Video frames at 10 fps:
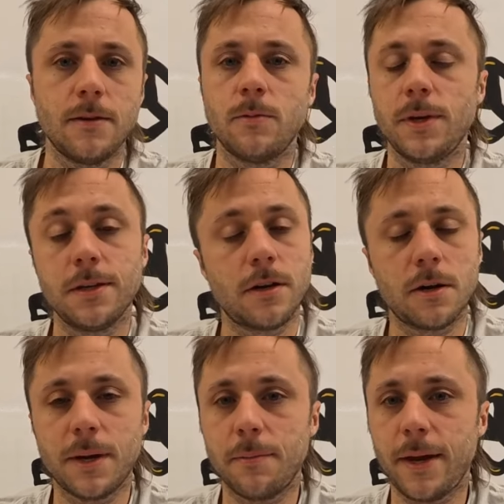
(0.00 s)
We can talk
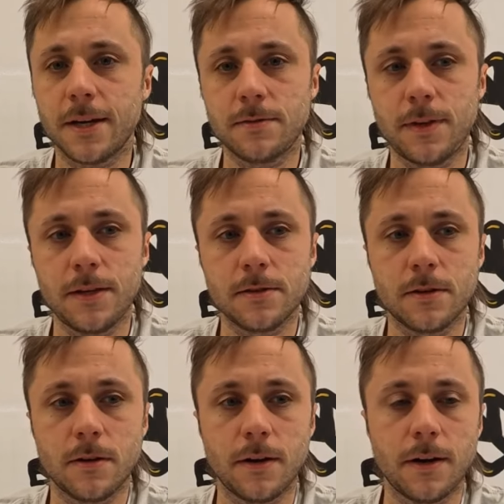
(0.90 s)
about max phase
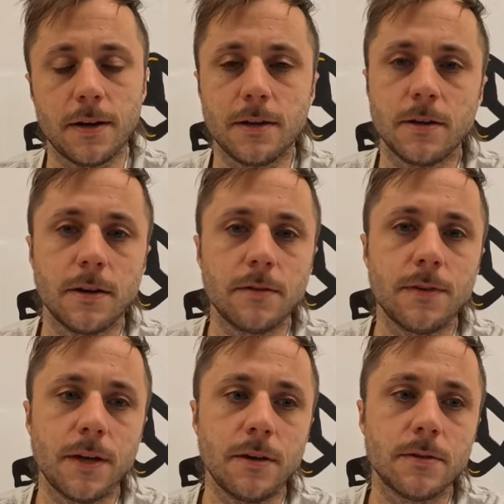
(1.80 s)
current in another
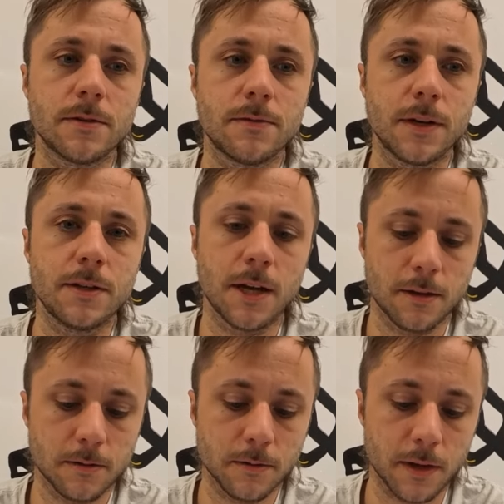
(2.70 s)
video. It's a very
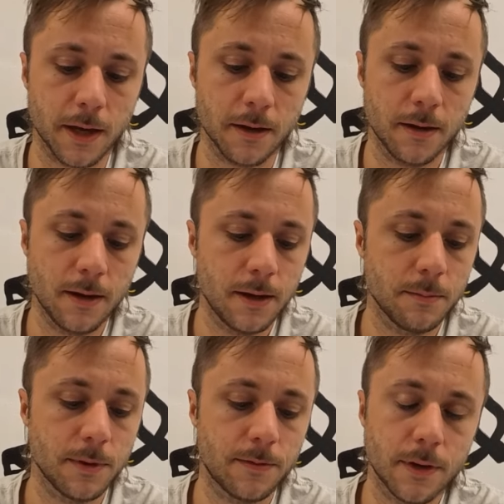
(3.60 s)
technical thing,
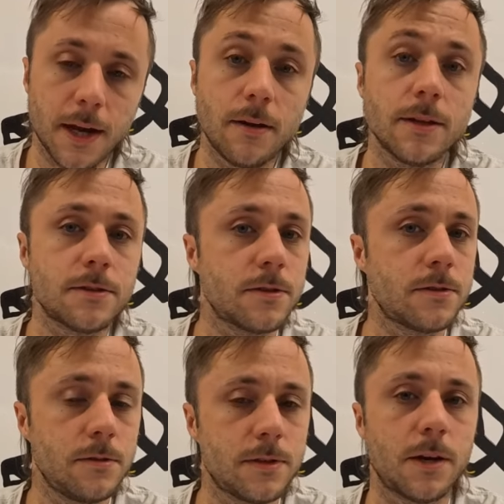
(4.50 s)
but for now, let's
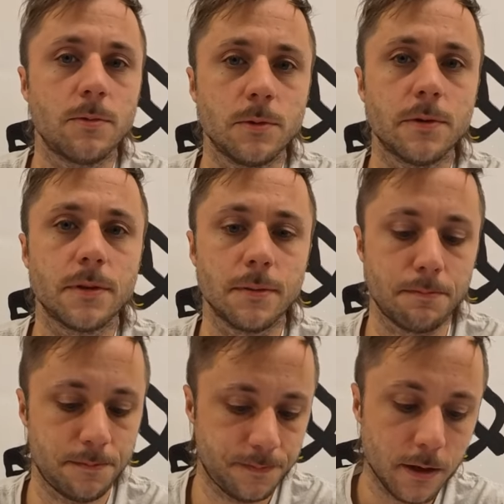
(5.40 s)
just use that rule of
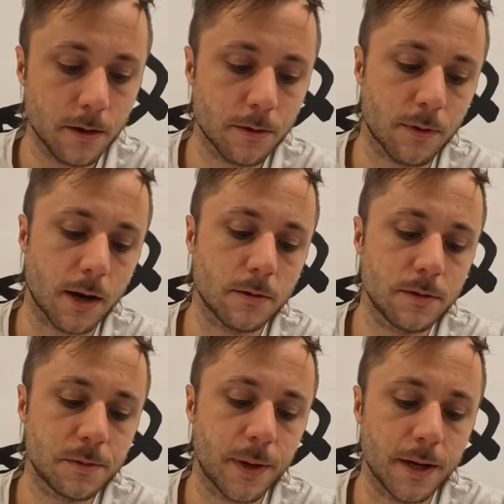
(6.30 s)
thumb. Your throttle
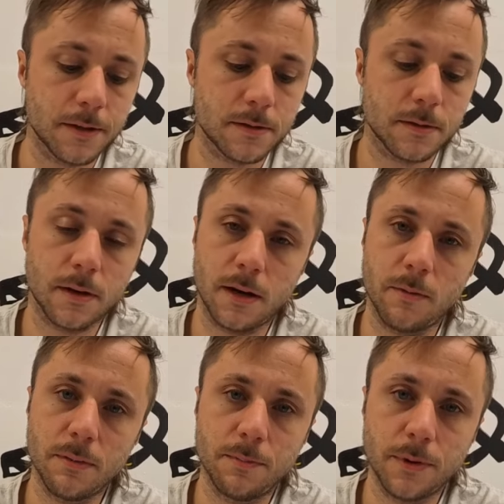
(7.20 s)
response,
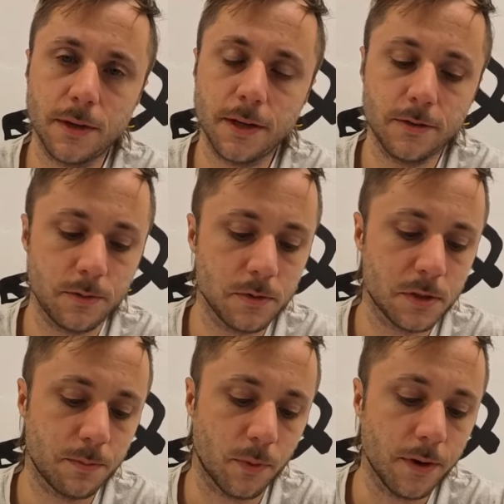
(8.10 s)
we put into
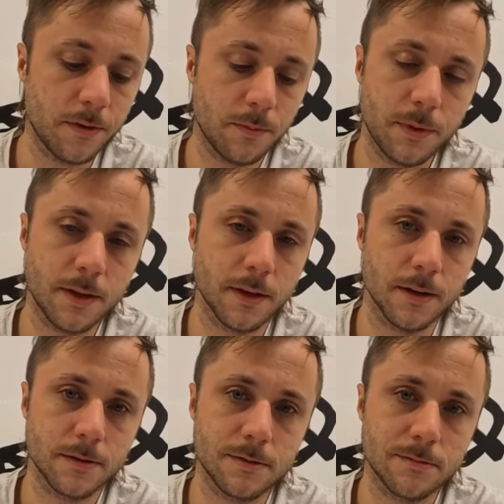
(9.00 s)
sport
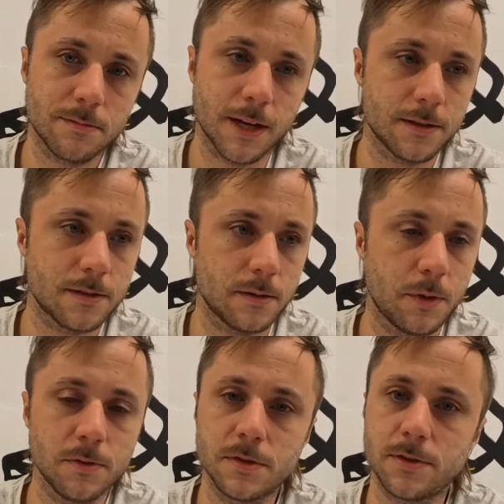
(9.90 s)
because that's the
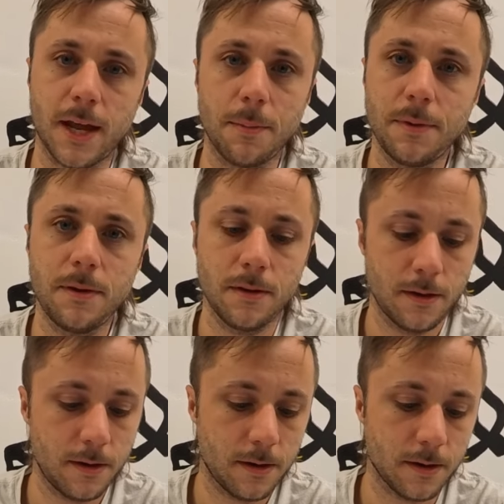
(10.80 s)
most snappy.
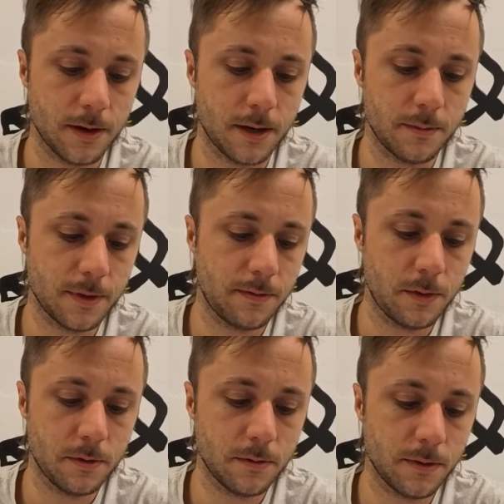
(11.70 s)
If
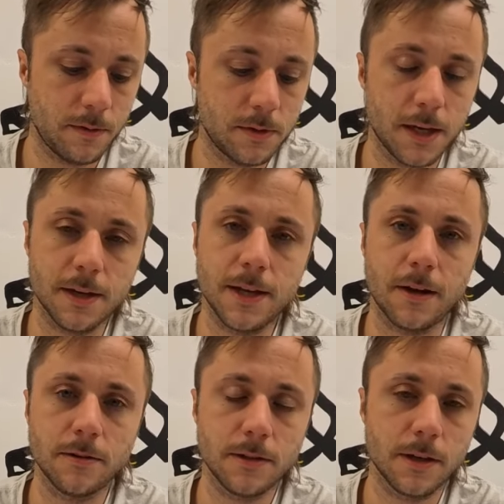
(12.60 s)
you take it
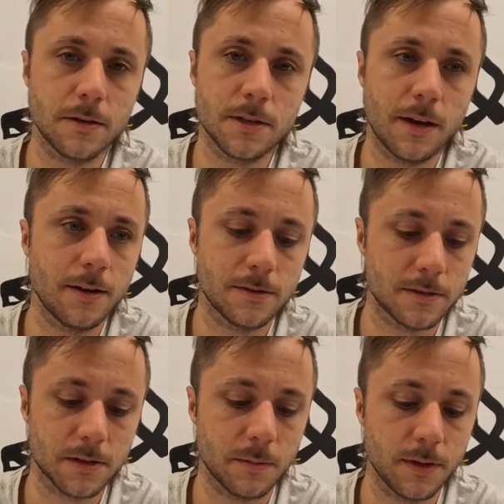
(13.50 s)
down to the other settings,
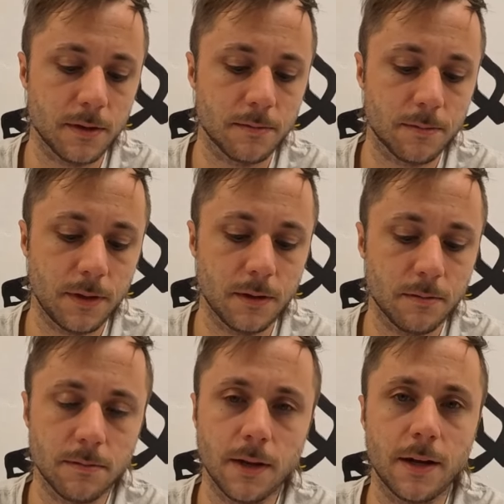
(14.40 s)
it's going to be
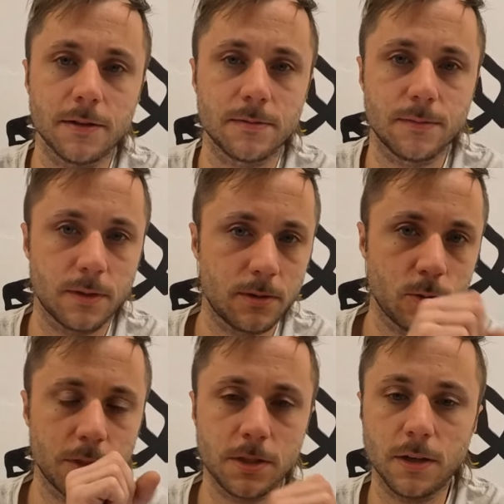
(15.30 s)
not as
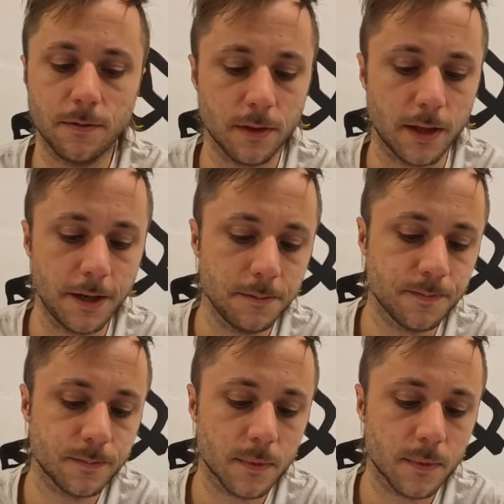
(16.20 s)
twitchy off the line.